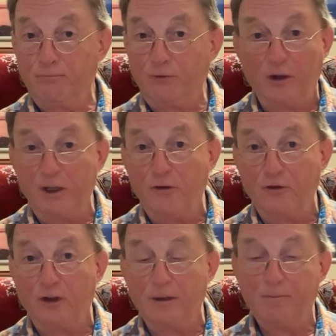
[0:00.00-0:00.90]
Very
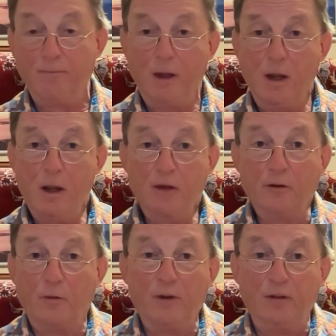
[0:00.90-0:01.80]
interesting.
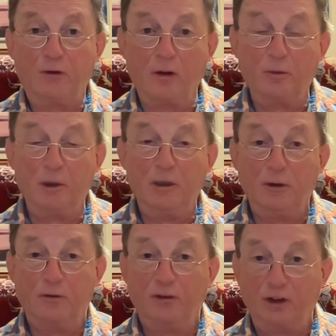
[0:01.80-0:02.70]
So these drugs have been in
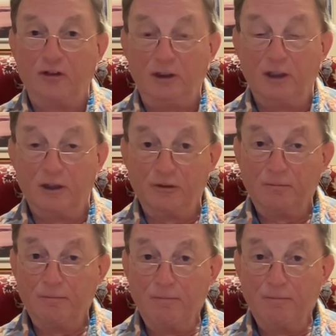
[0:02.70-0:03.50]
use for 60 years,